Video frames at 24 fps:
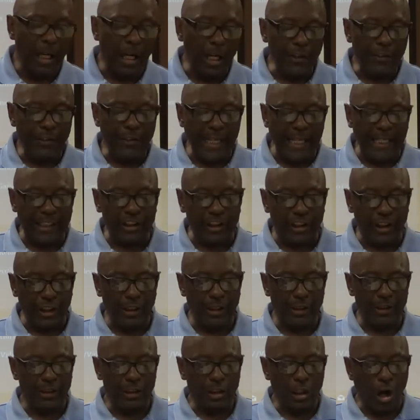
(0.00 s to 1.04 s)

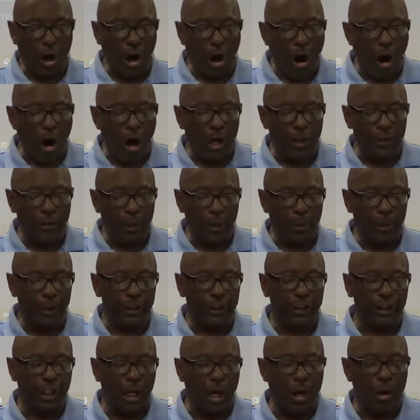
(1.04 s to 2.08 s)
addictions are the
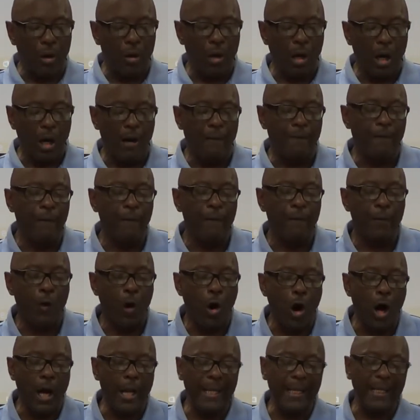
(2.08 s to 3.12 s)
result of
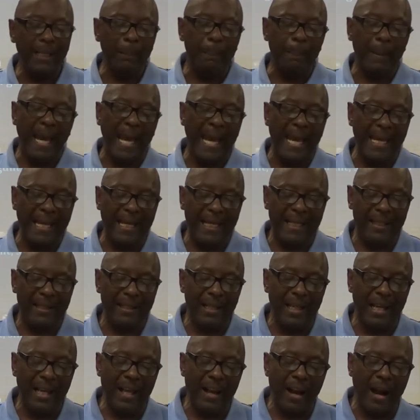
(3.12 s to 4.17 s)
avoiding
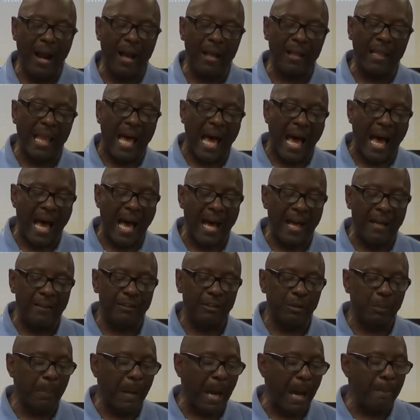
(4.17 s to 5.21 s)
pain in our
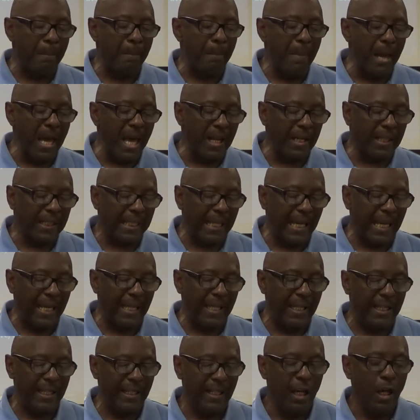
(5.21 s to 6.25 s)
lives by
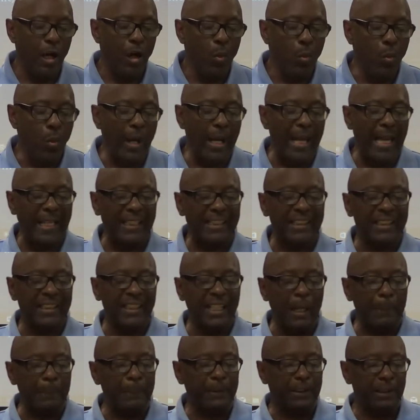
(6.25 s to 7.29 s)
medicating with a
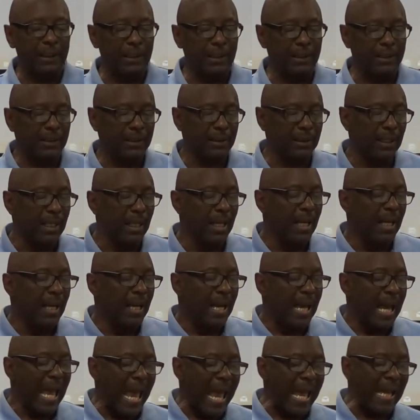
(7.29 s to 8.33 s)
substance,
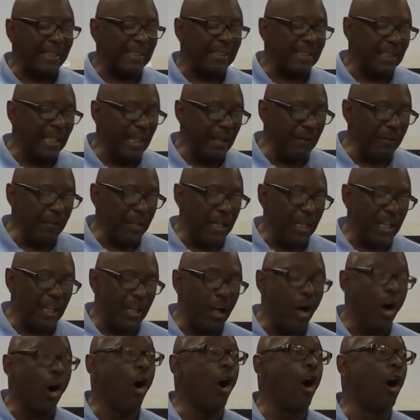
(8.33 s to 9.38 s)

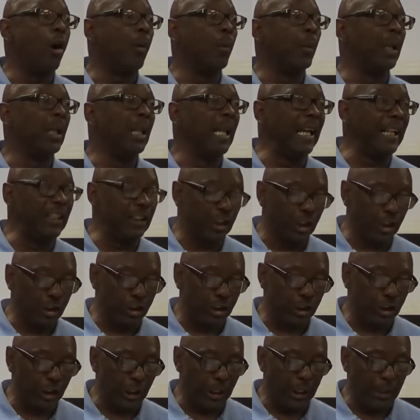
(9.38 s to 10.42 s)
activity, or
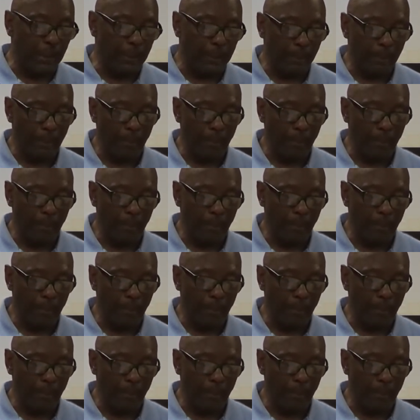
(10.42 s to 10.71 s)
relationship.